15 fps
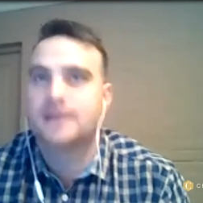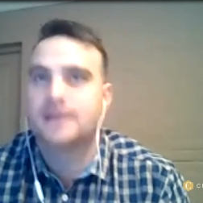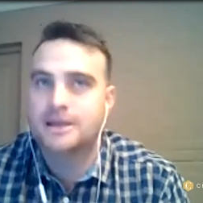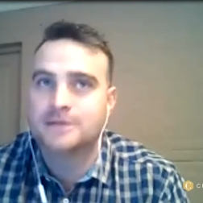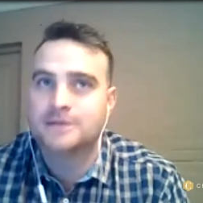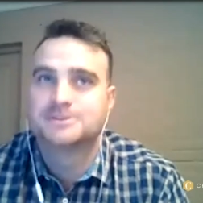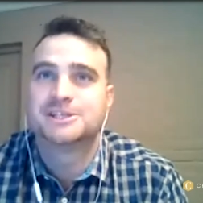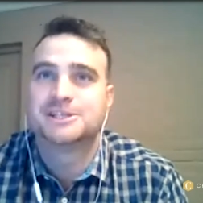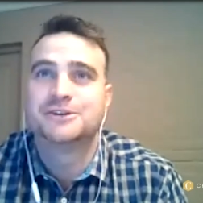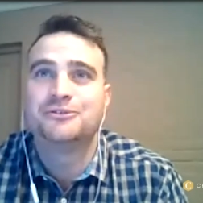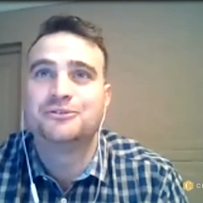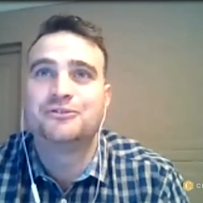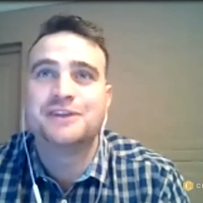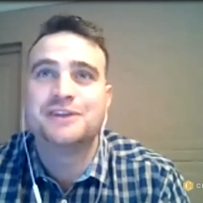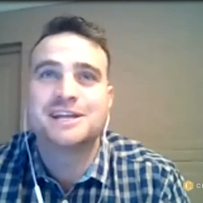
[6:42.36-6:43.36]
Yeah,
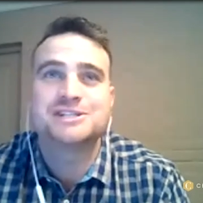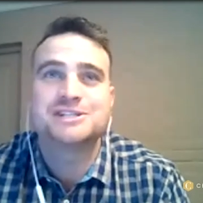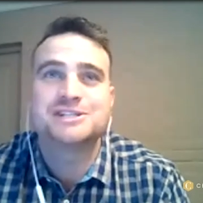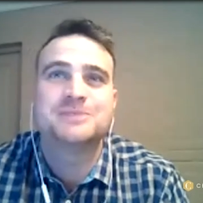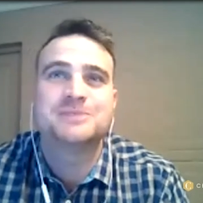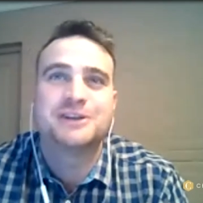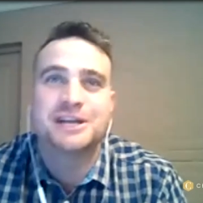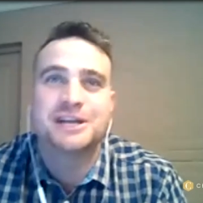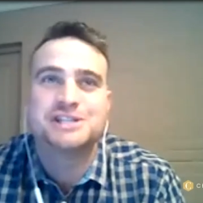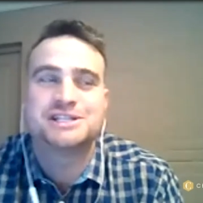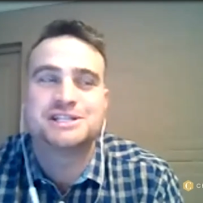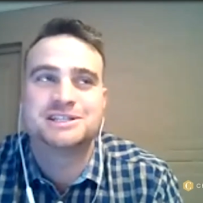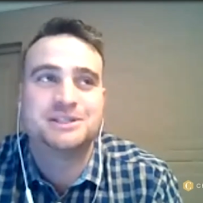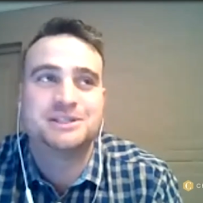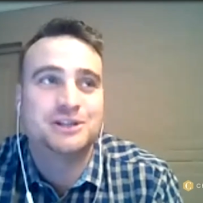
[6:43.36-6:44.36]
so financial
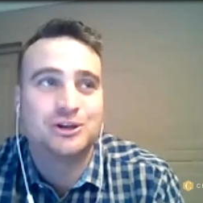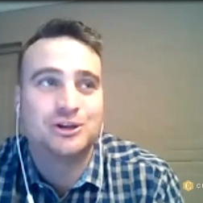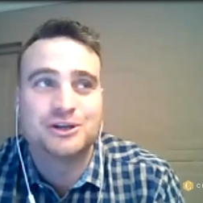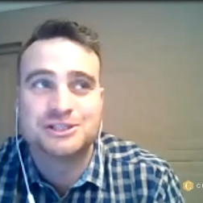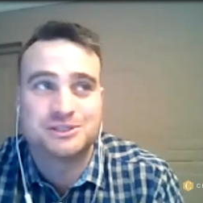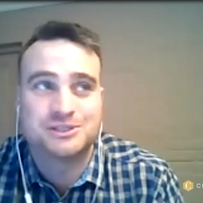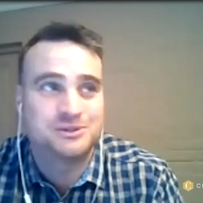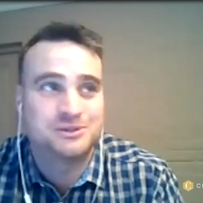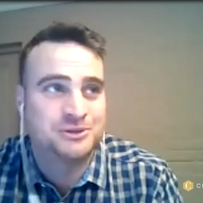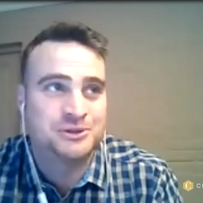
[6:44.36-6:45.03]
immigration in the last